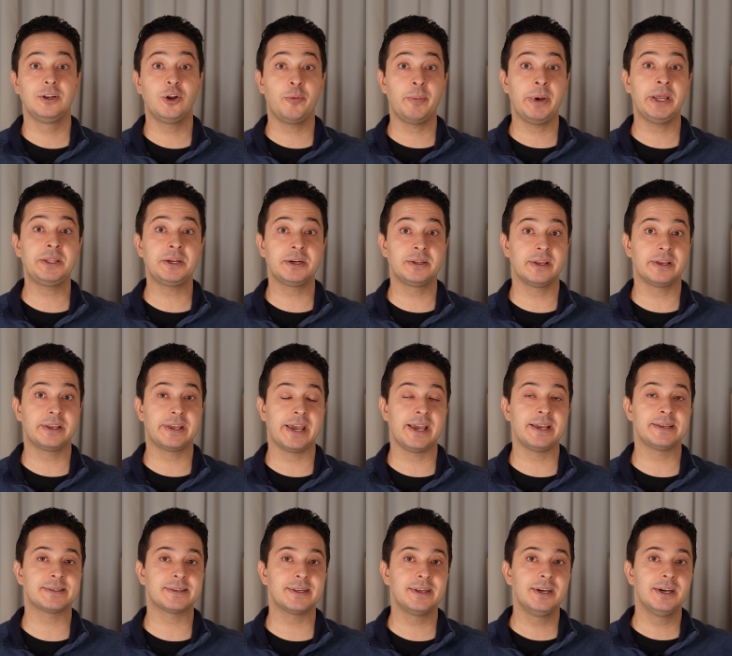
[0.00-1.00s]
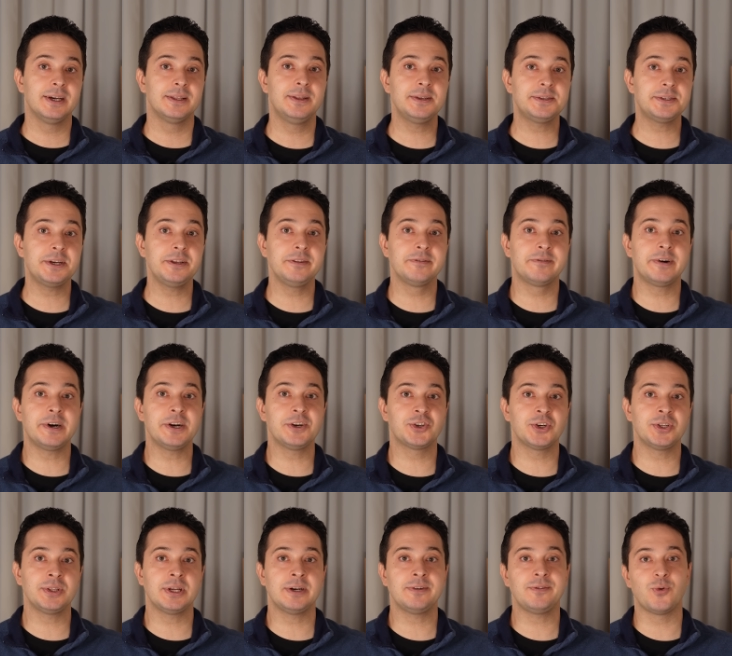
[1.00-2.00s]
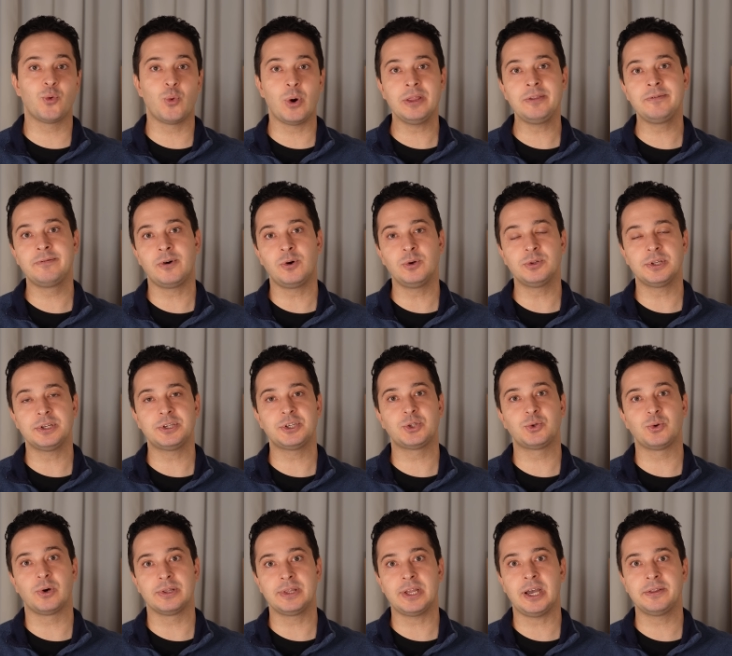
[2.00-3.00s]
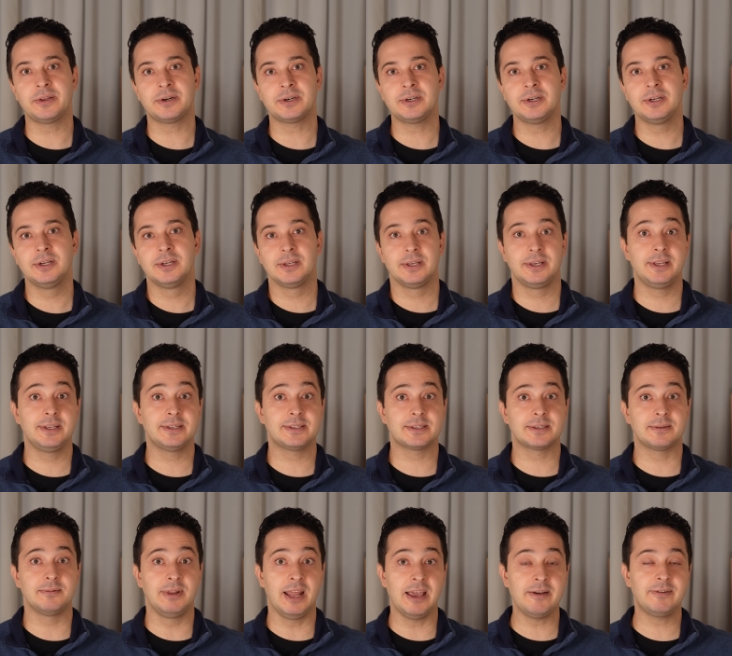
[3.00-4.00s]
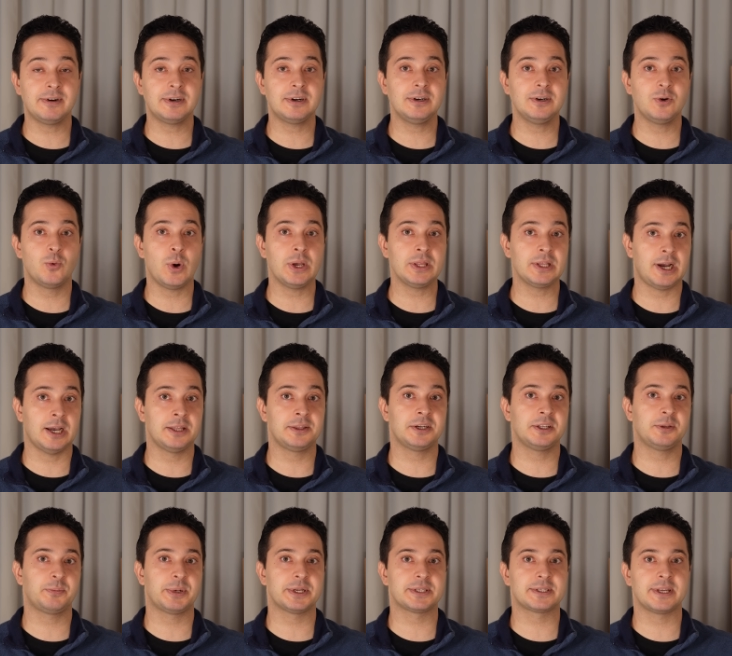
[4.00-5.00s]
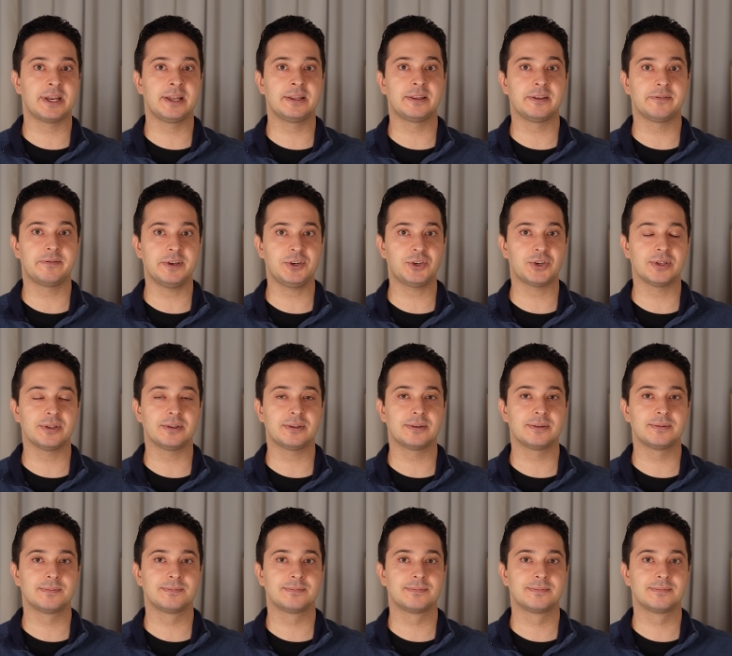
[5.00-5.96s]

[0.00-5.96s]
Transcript: No matter the case, this conversion of one voltage to another is never 100% efficient.